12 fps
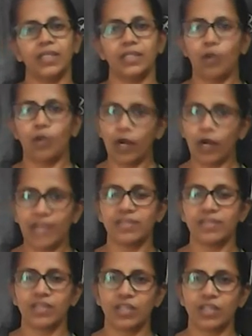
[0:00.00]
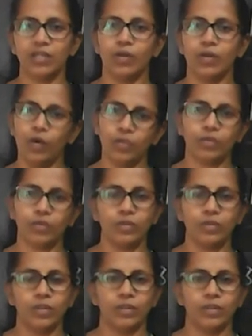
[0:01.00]
in the online session or
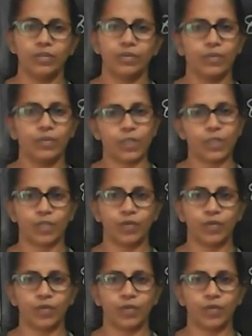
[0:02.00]
through WhatsApp.